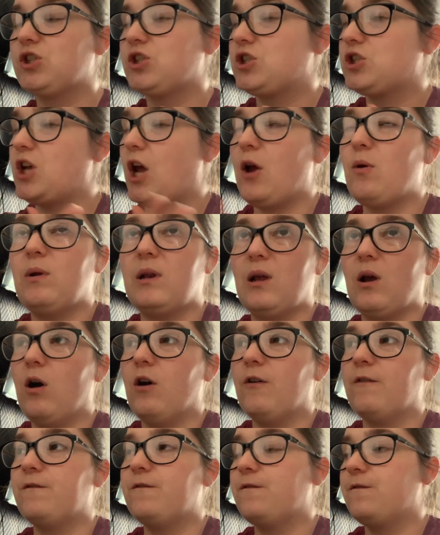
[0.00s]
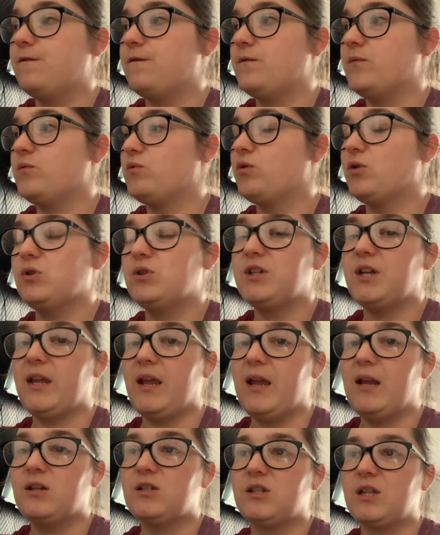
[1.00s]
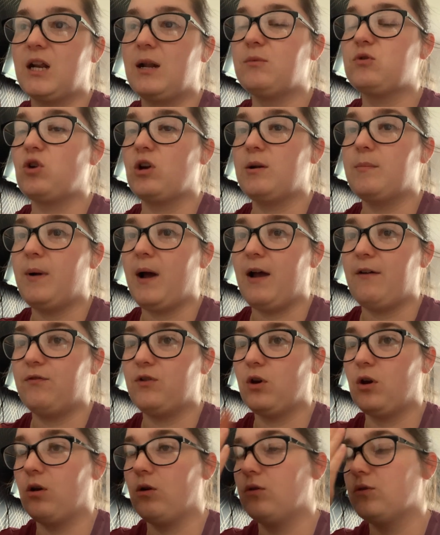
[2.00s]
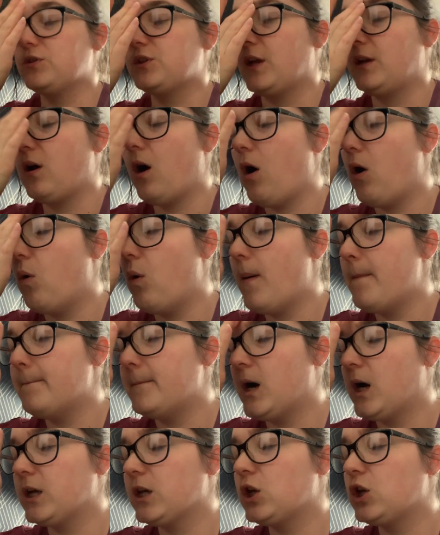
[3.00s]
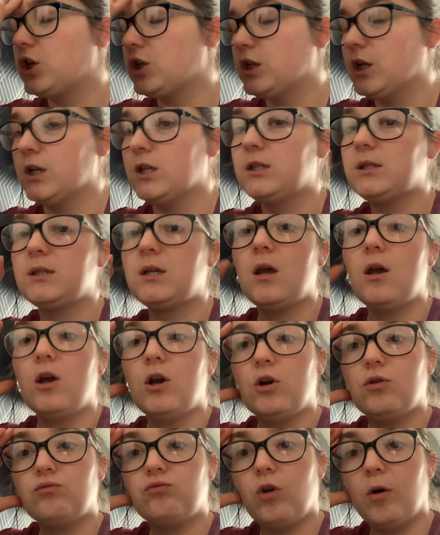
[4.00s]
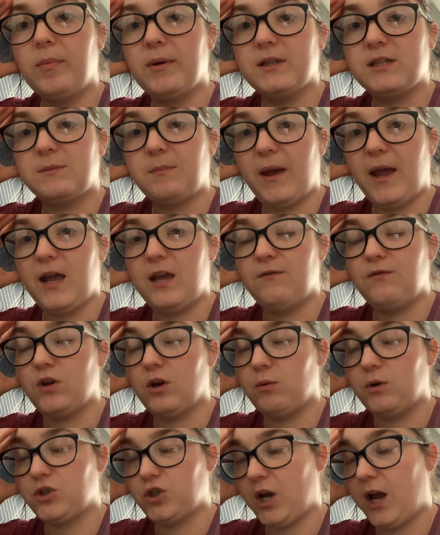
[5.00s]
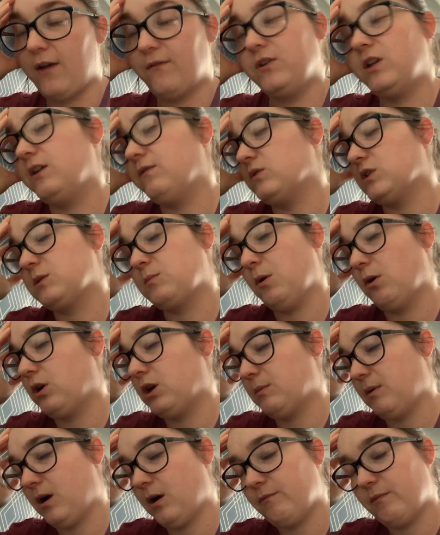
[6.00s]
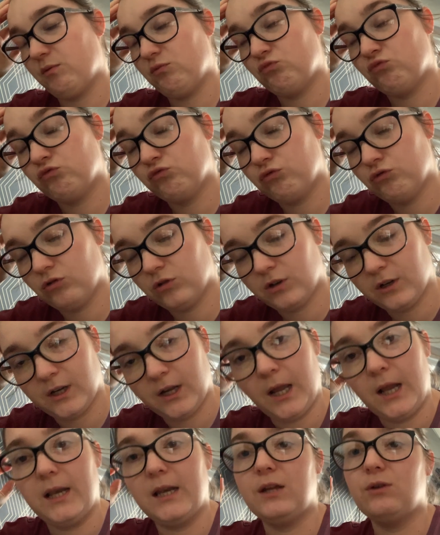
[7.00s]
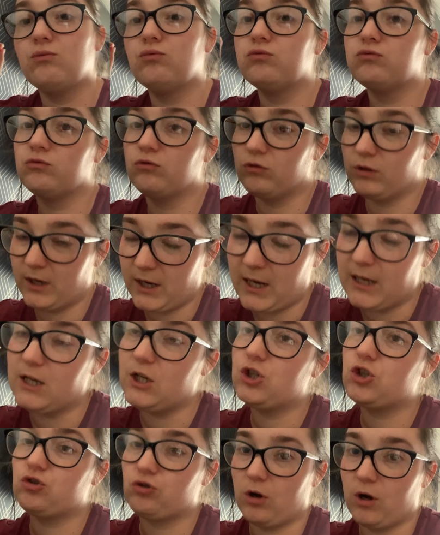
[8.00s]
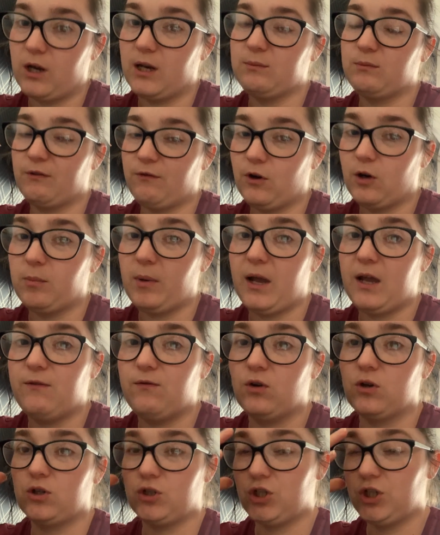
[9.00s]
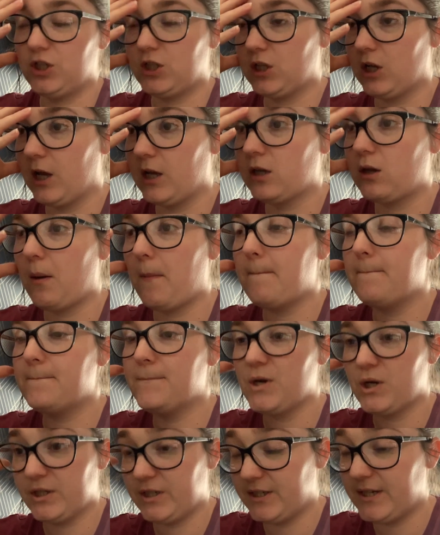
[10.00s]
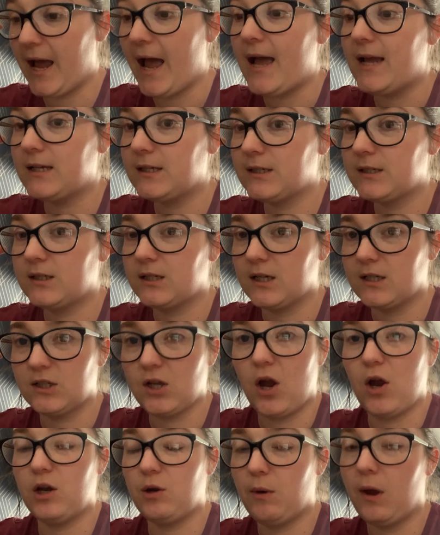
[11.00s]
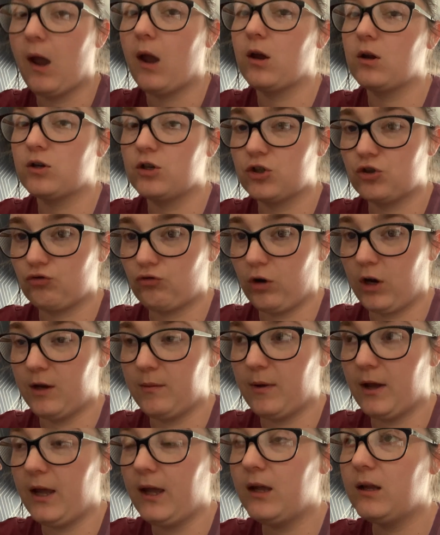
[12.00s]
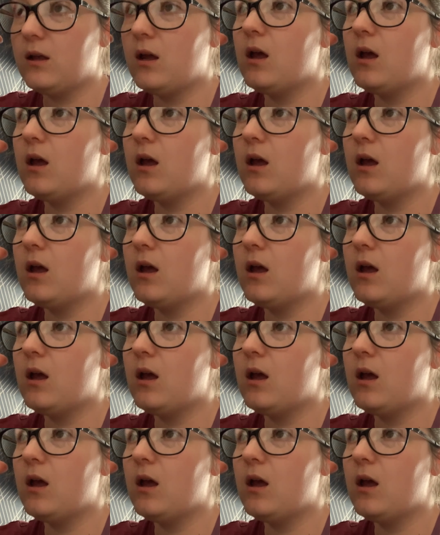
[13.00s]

totally off routine. So then I'm trying to bath the girls. And oh my goodness, Robin's behaviour, which I haven't even spoken about. I've been really, really struggling with her behaviour. She's, like, possessed is the only way I can describe it.